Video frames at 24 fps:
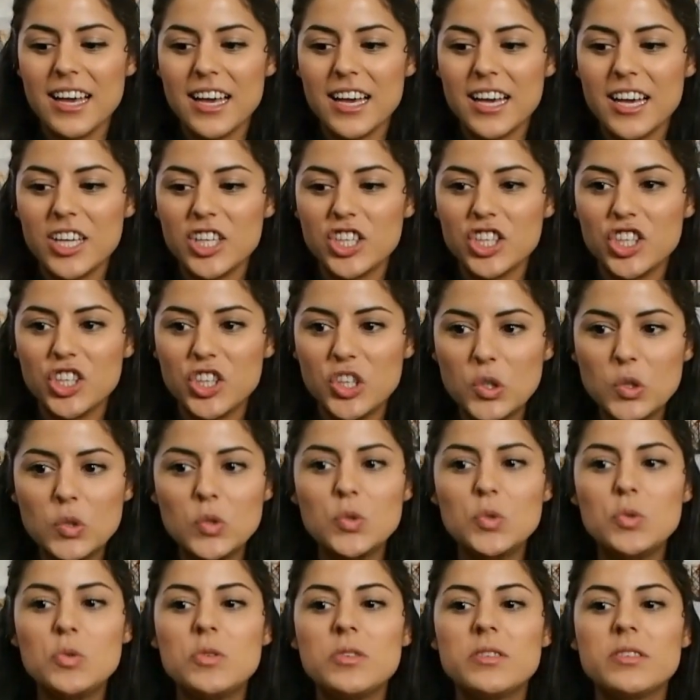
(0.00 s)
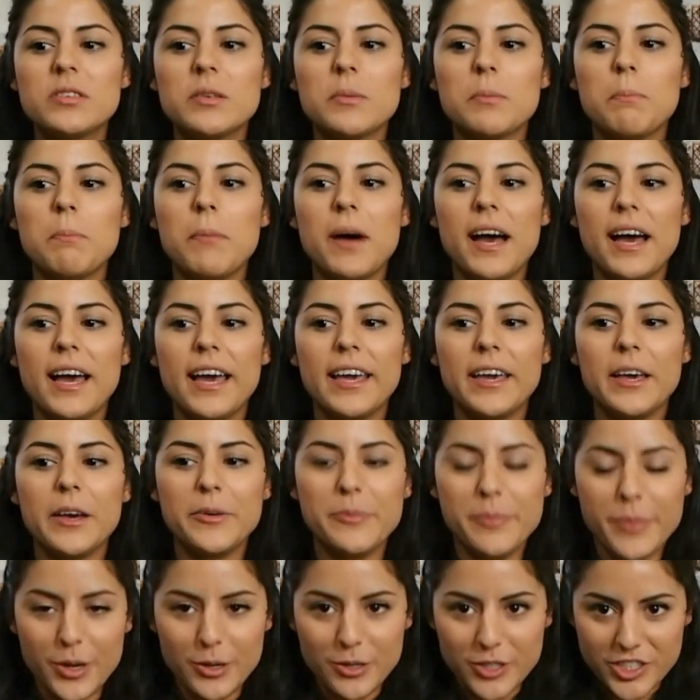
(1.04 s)
use my
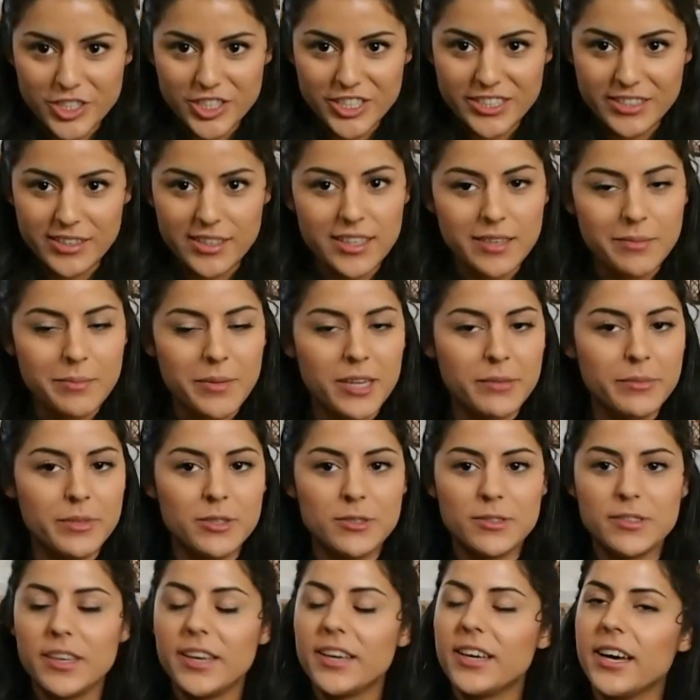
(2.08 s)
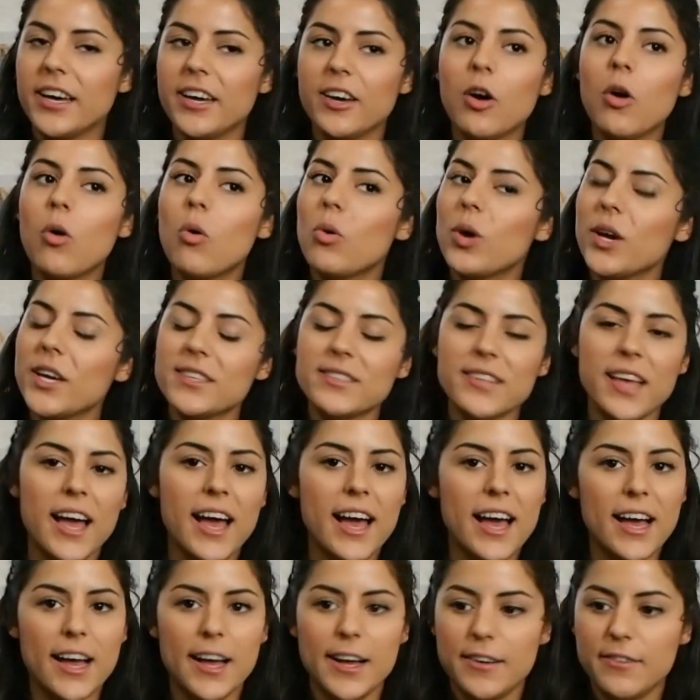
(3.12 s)
emotion in my music. I always
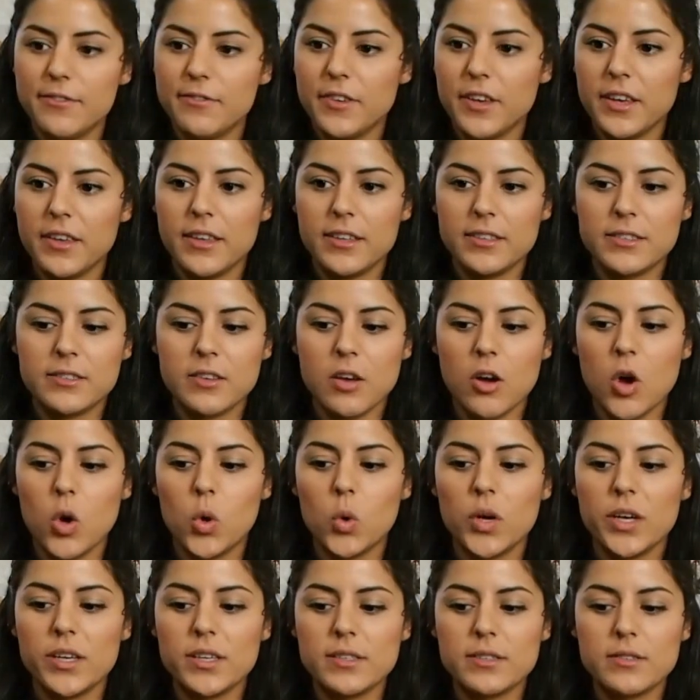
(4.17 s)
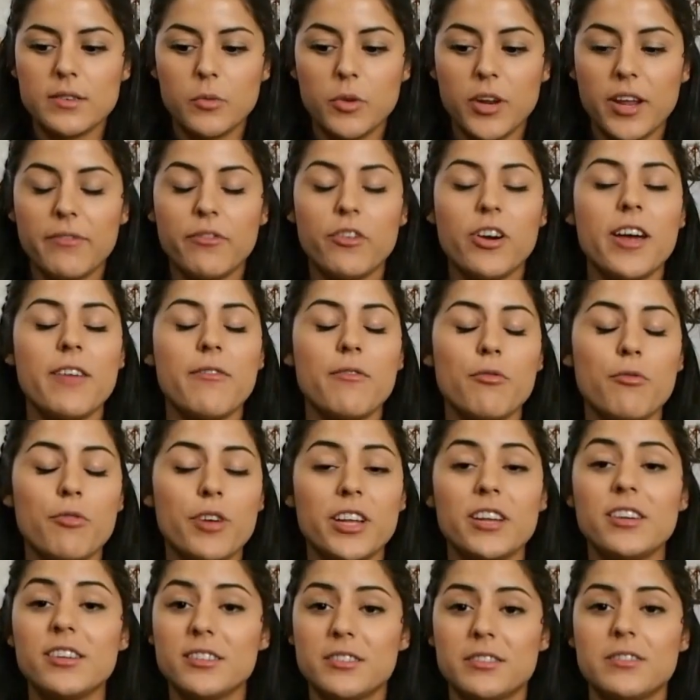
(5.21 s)
have. It's always, whenever I've
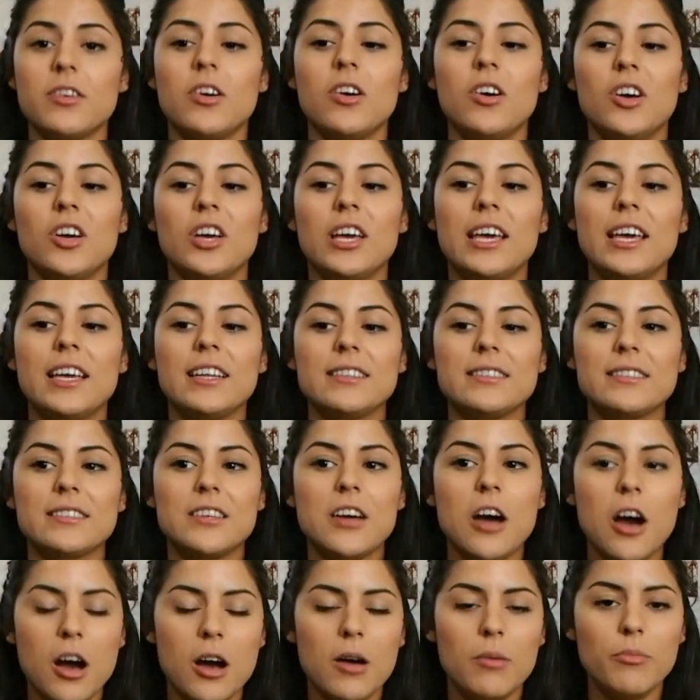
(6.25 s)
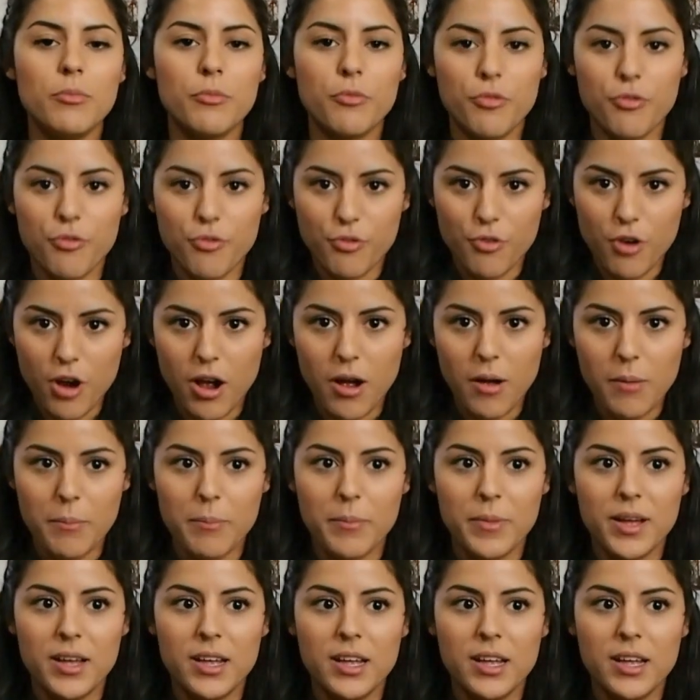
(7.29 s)
written a song, it's come from